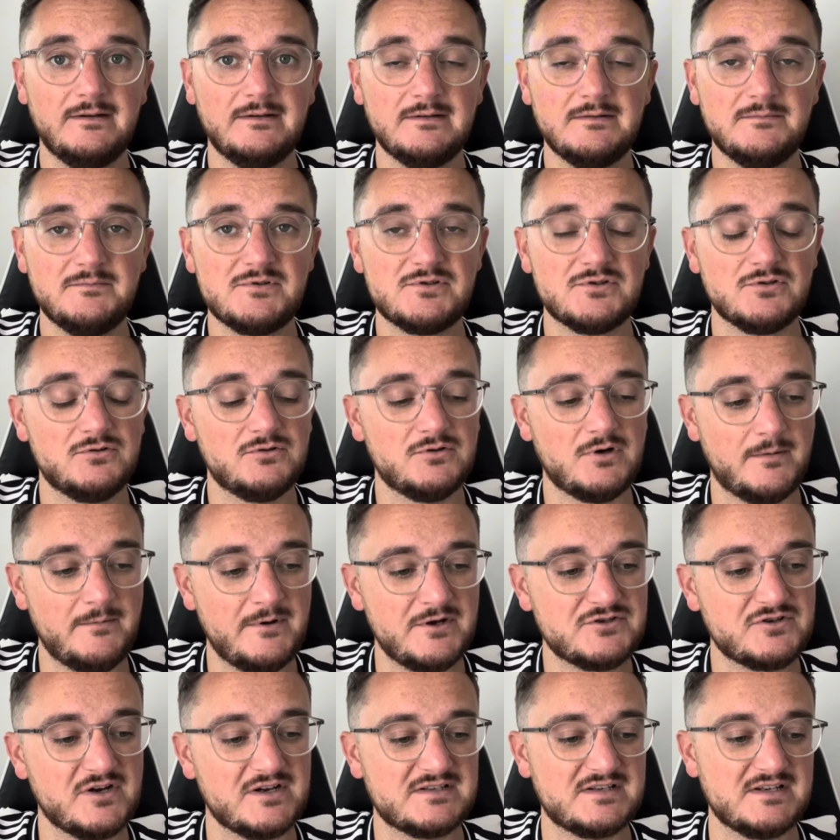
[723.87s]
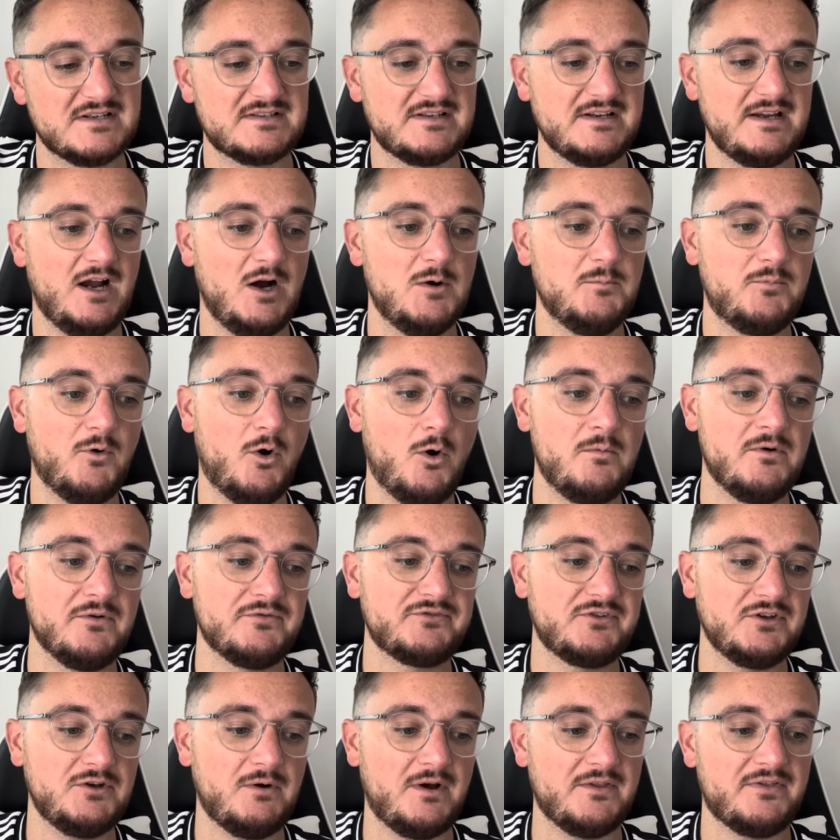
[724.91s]
So I'm interested to see how Bournemouth
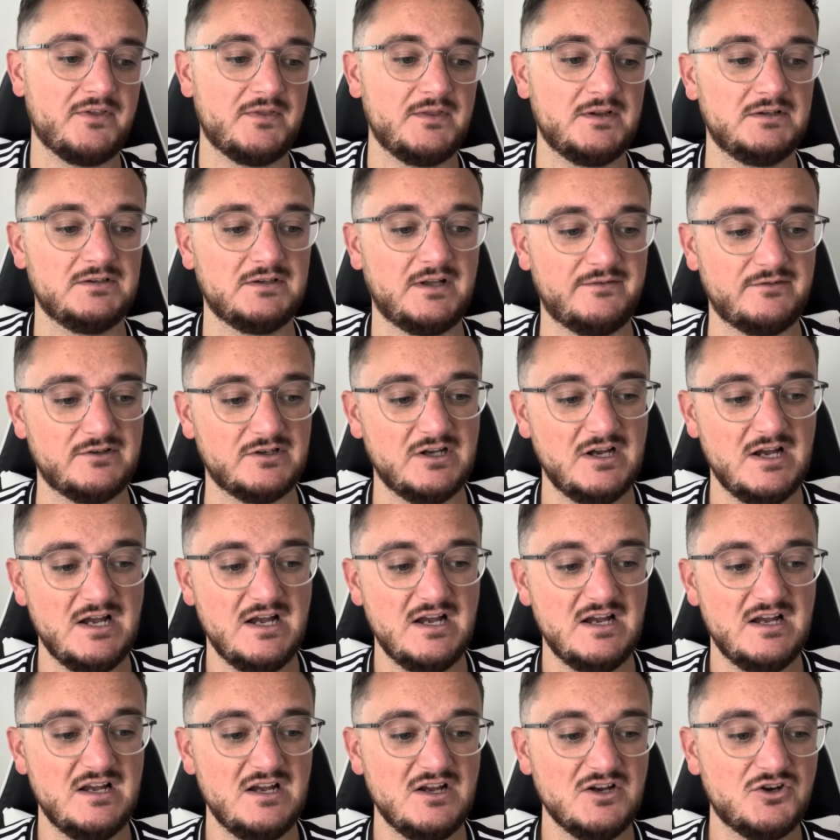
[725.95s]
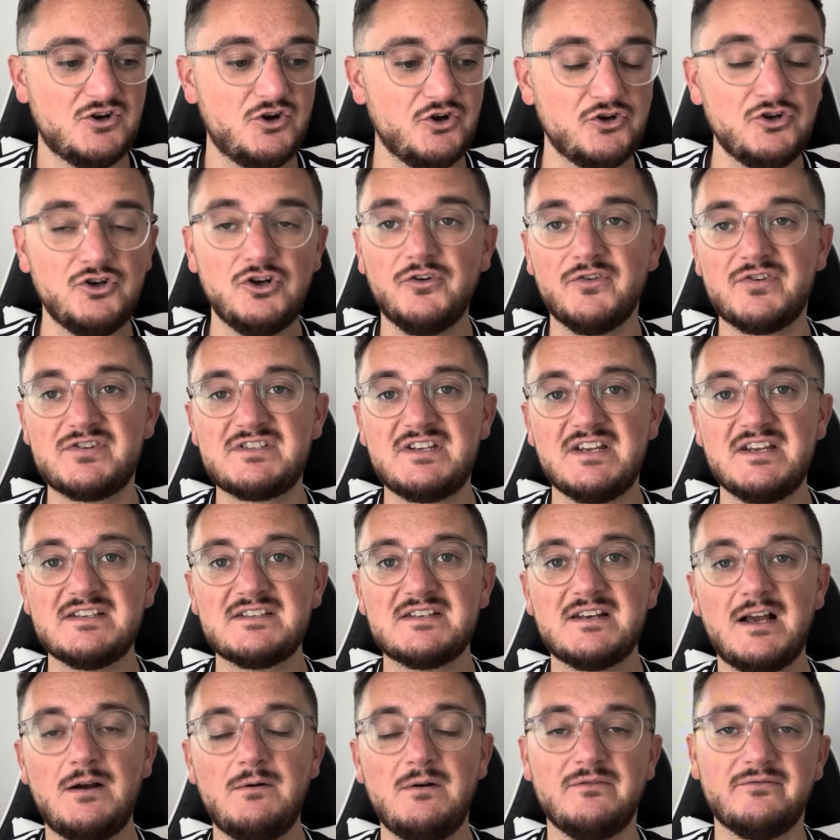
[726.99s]
do. I think they'll have a good enough season
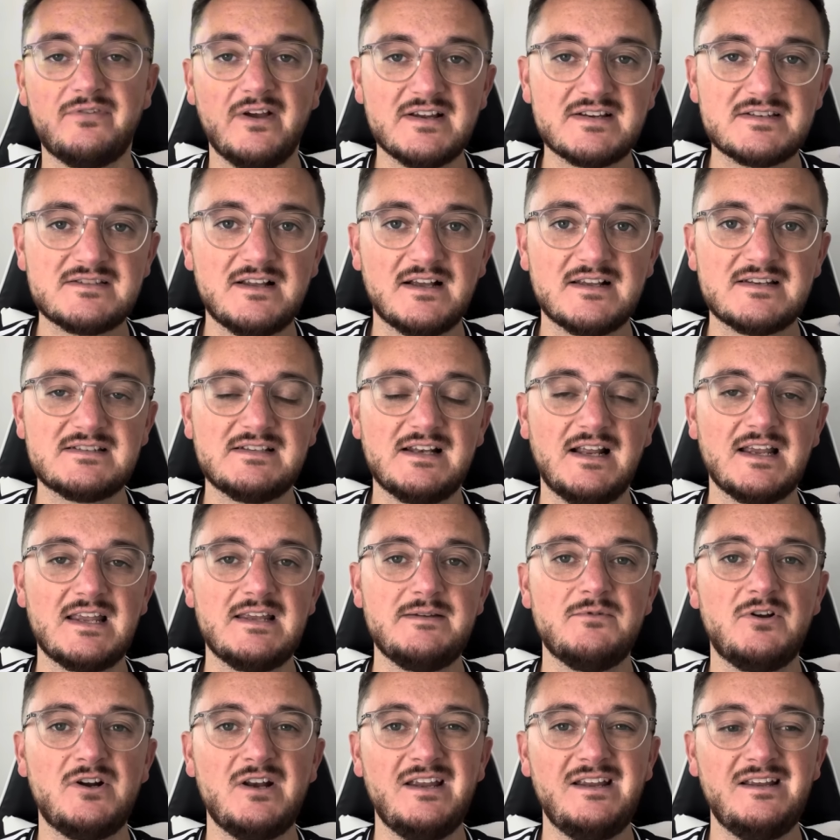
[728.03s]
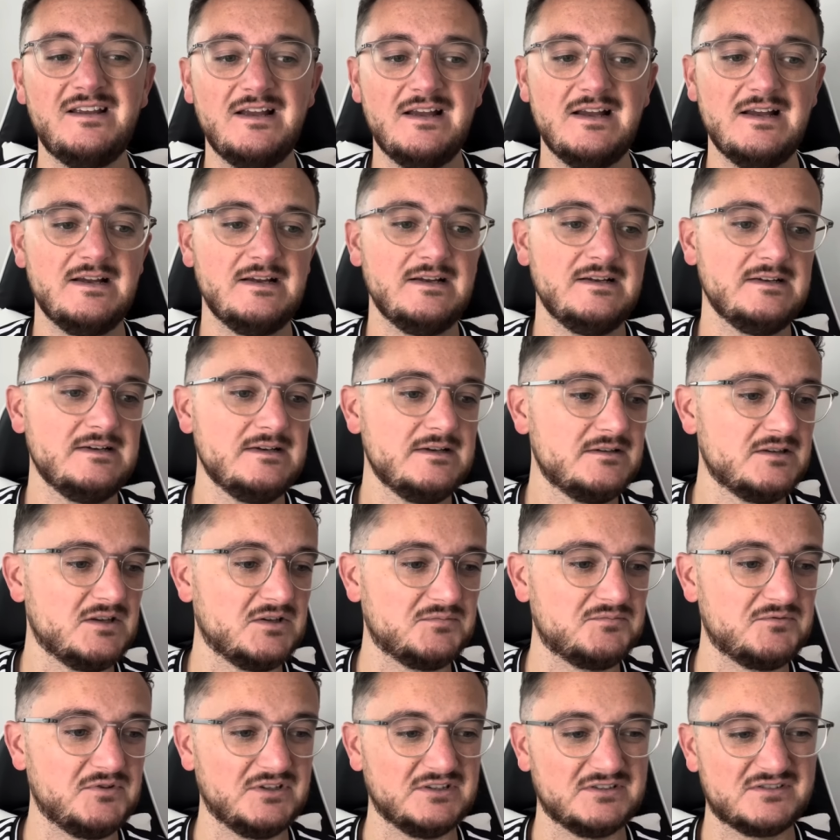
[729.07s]
now, investing that Solanke money.
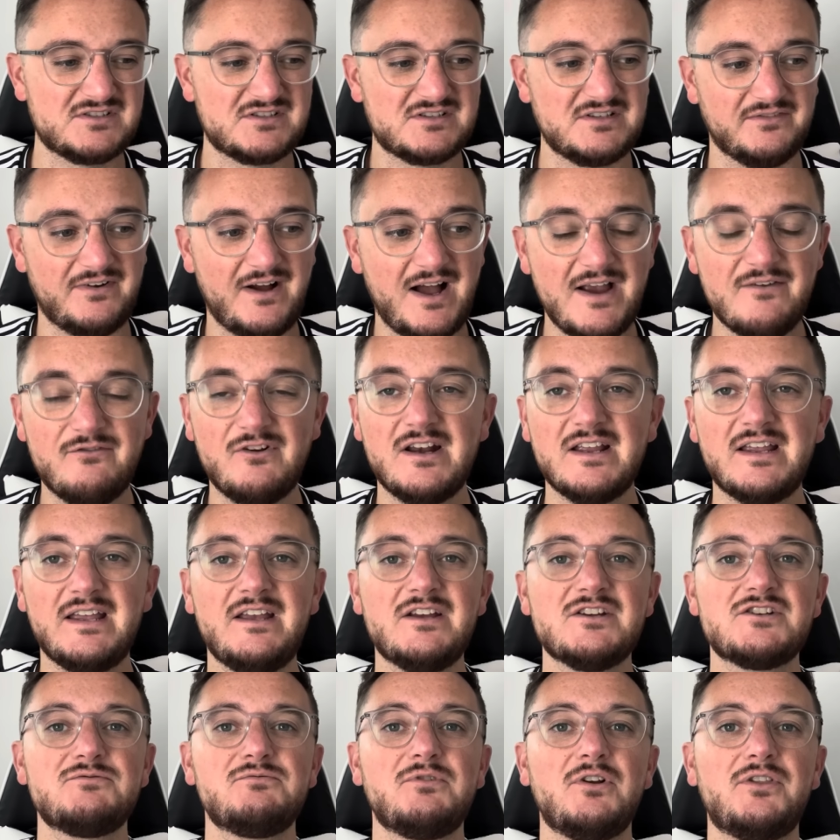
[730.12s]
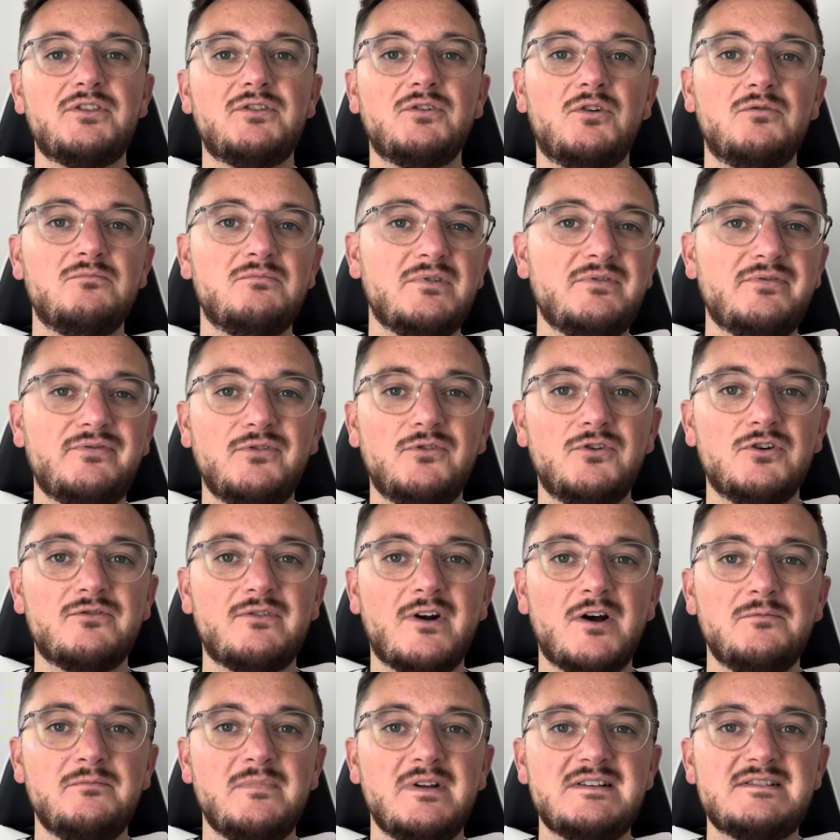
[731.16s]
They'll survive relegation, would have thought, and be floating
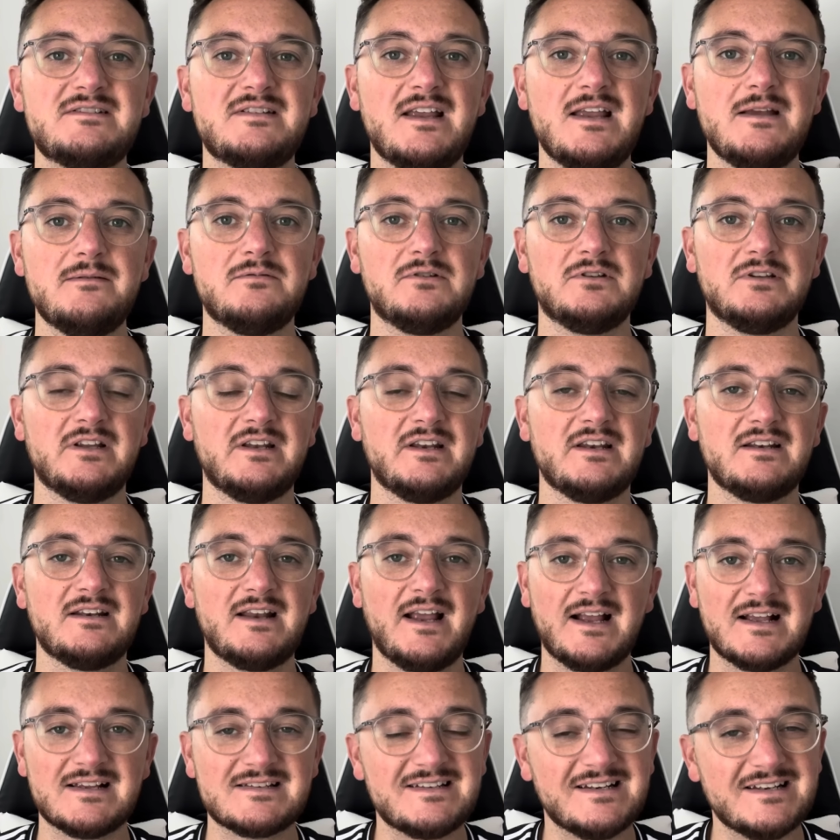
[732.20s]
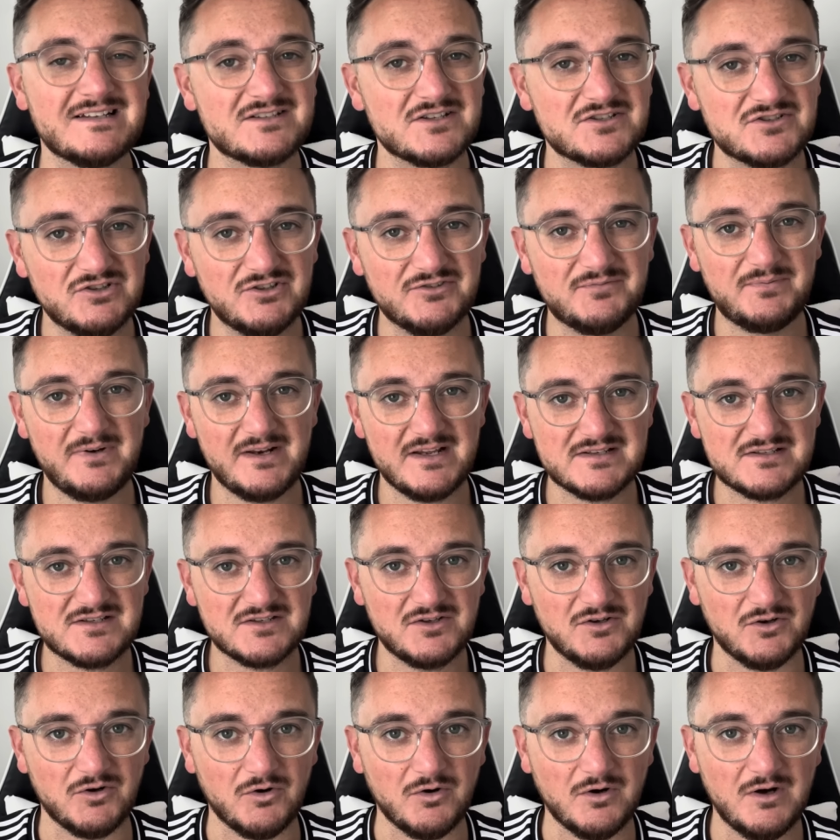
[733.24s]
around mid-table. And like I said, it's a tough place to
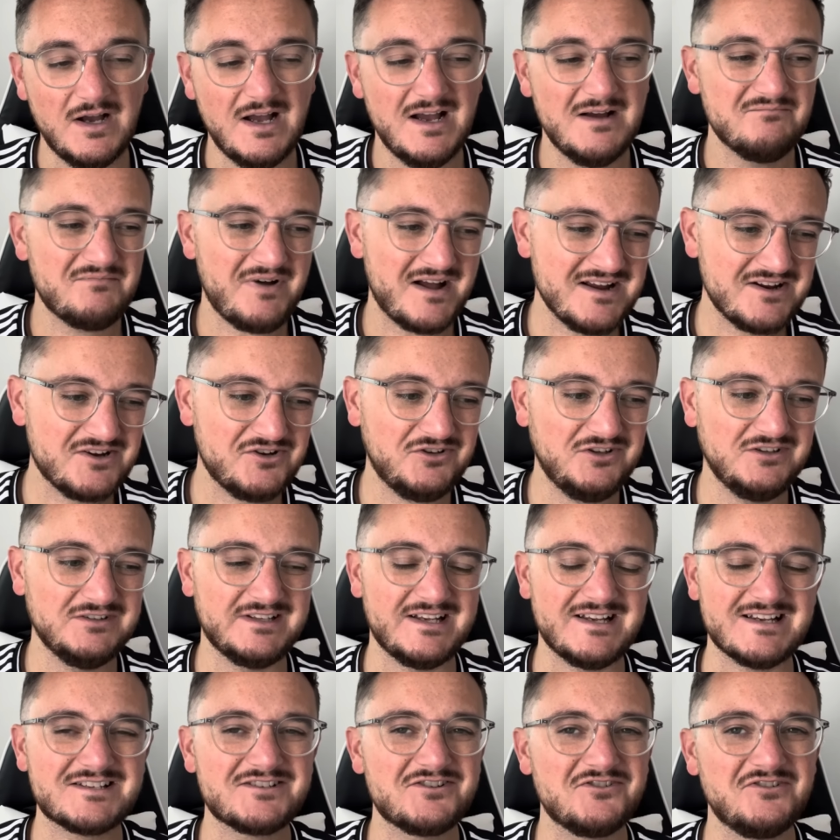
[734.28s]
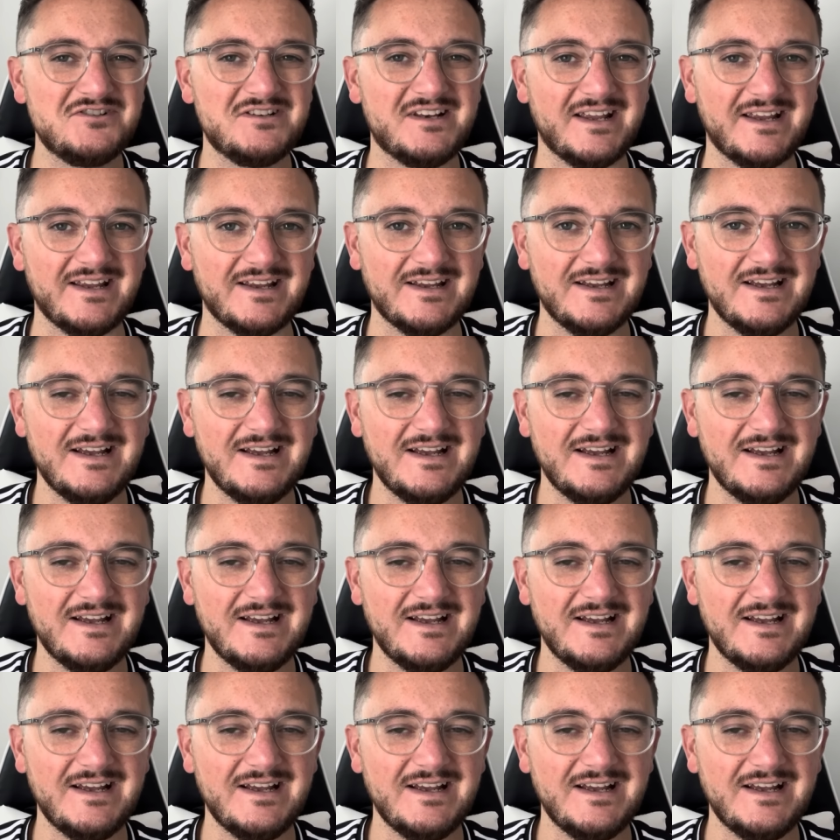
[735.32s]
go. Bank holiday Sunday.